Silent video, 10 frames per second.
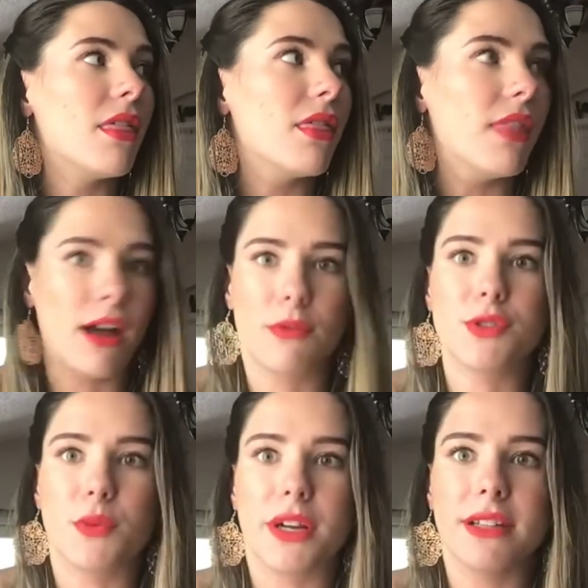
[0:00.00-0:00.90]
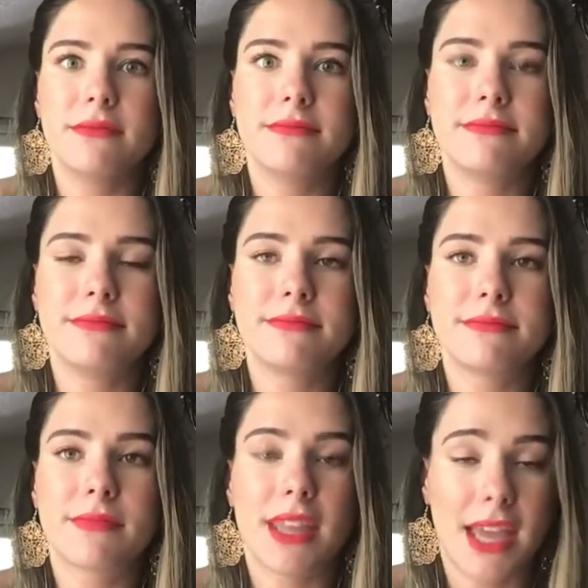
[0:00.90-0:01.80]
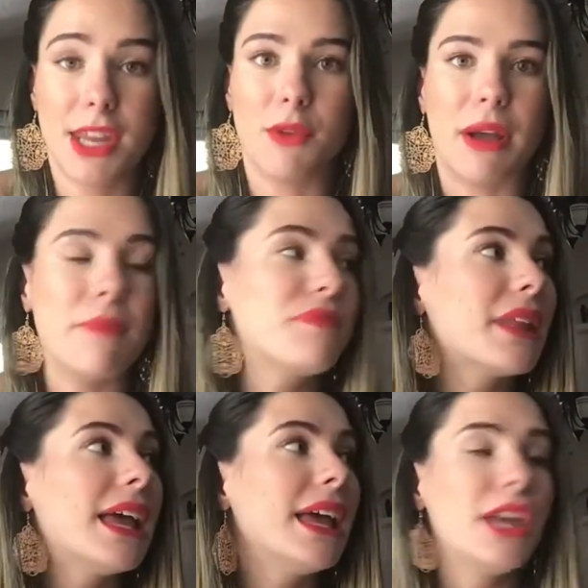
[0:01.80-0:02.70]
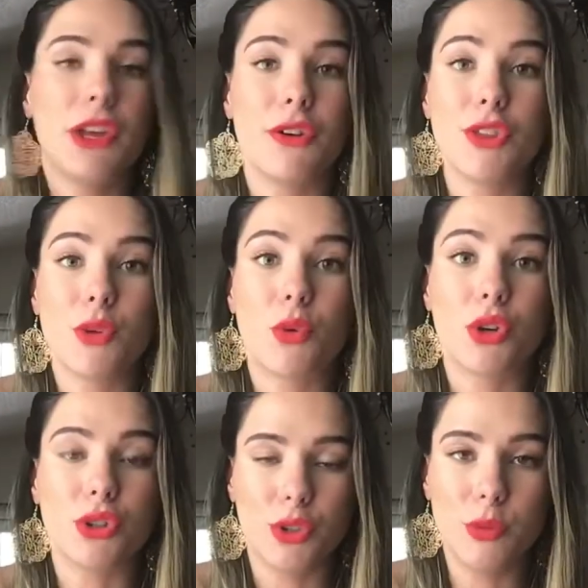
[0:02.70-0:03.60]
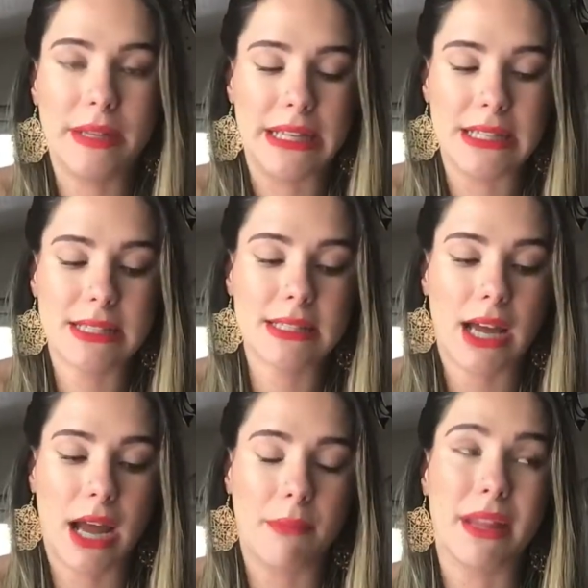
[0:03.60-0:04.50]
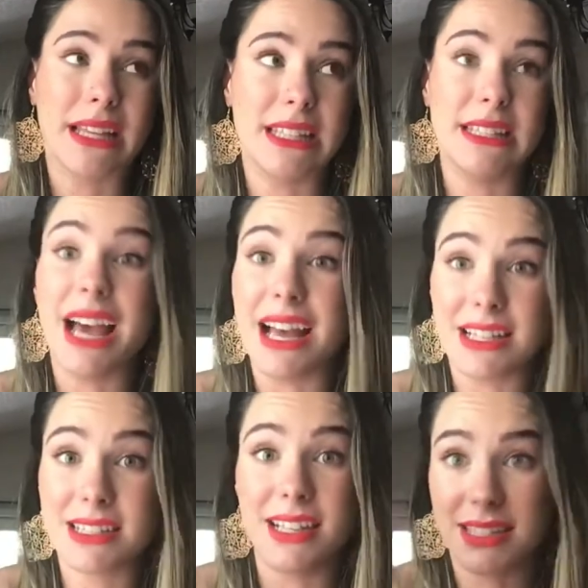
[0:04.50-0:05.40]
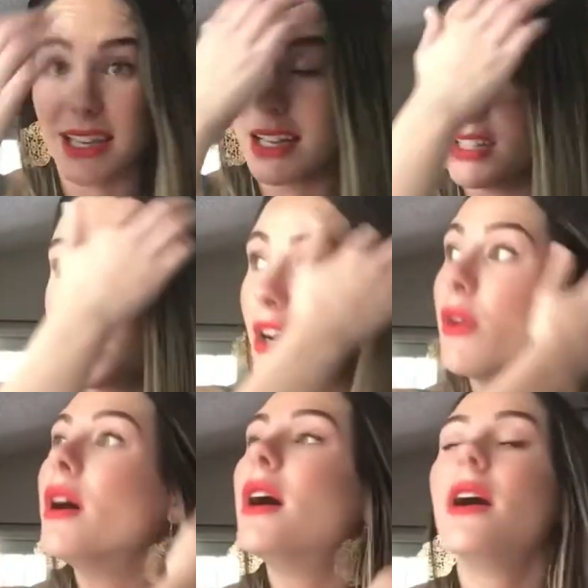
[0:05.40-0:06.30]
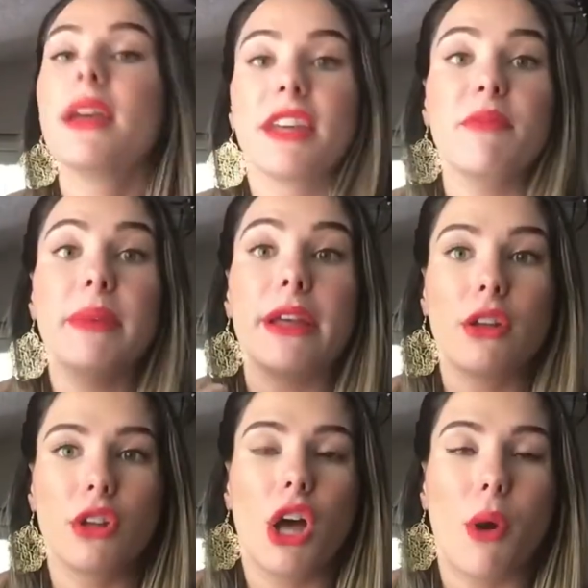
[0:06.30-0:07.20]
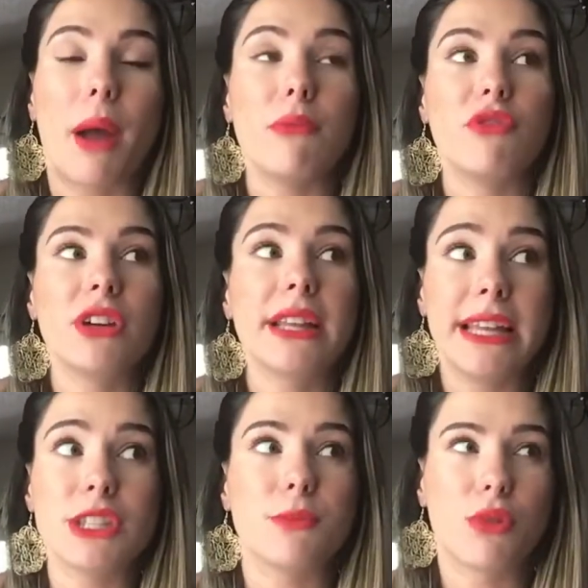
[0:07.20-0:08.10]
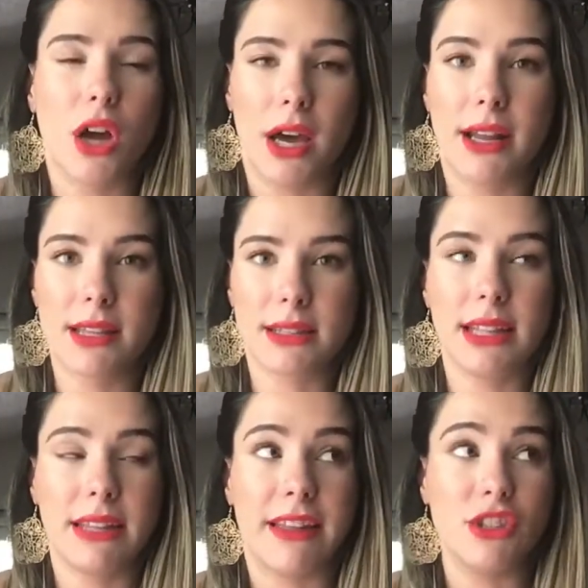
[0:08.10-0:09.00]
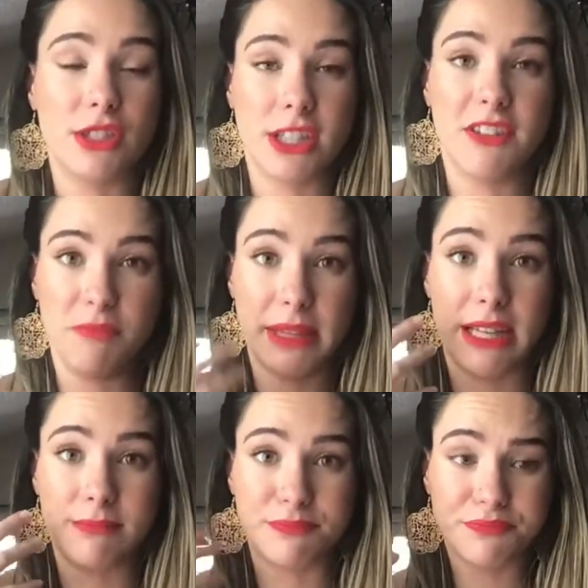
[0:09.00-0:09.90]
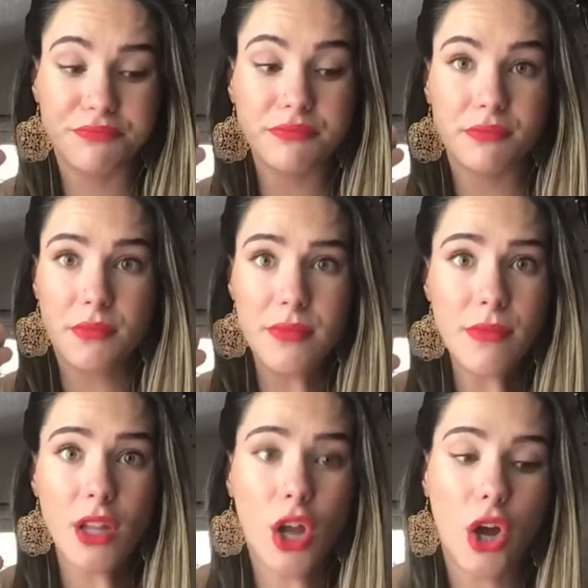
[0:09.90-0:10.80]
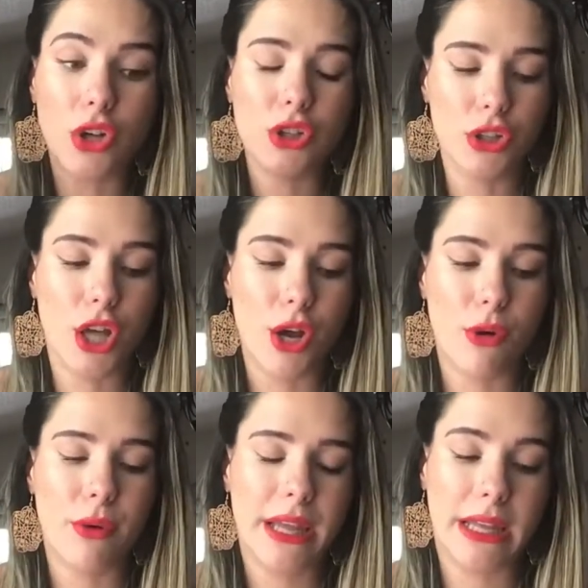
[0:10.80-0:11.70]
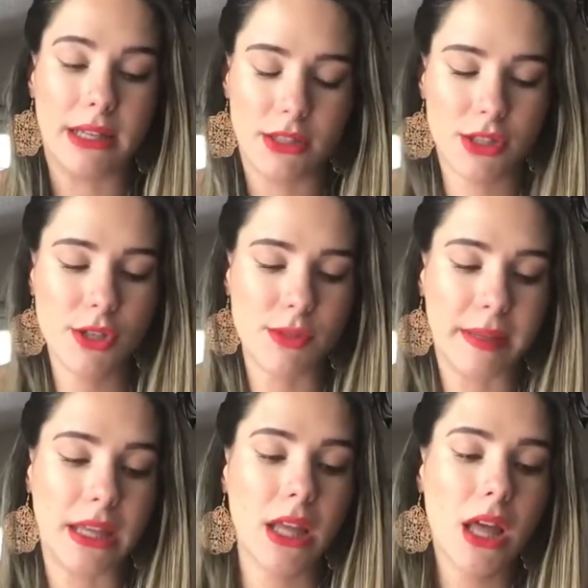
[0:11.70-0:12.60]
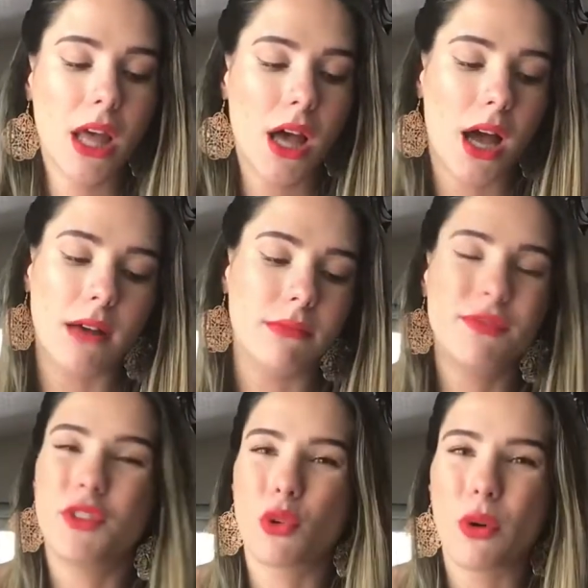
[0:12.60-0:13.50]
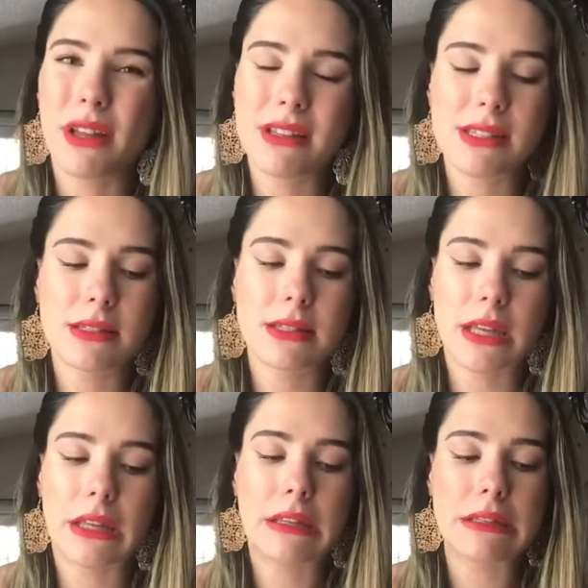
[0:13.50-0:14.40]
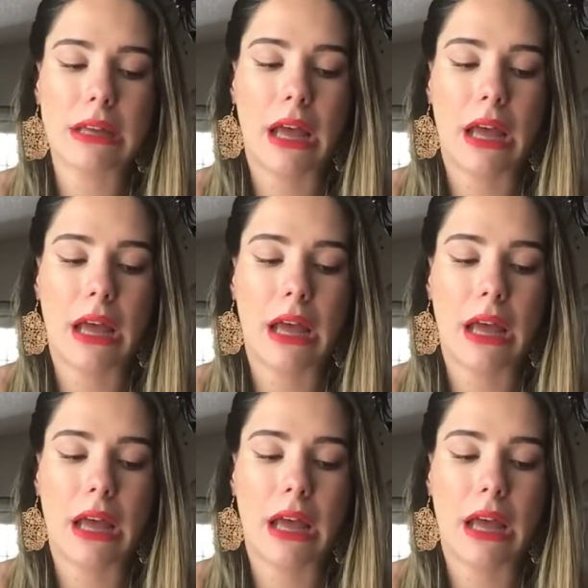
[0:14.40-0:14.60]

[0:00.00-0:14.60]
that was weird. Anyway, hearing the word luminous, I'm like, yes, it's gonna, you know, give me a glow. I'm really into products lately that just give me a glow. And excuse me, if you're oily skinned,